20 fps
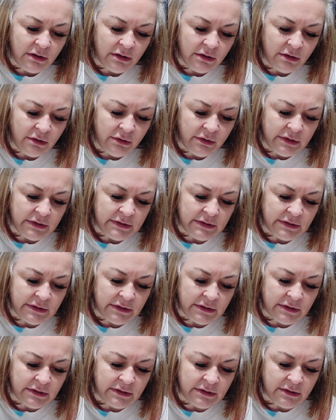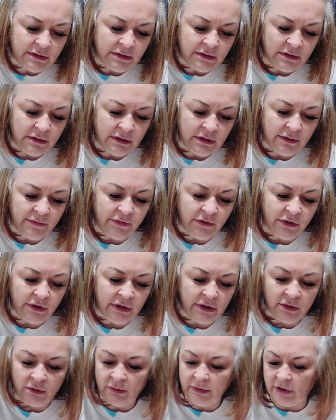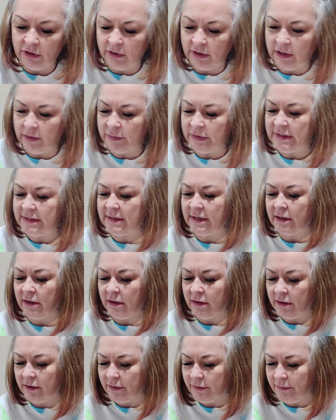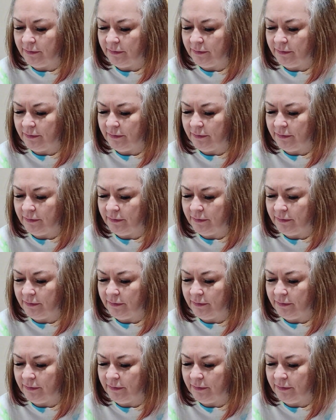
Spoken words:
who this is. If you're not aware, I am a psychic,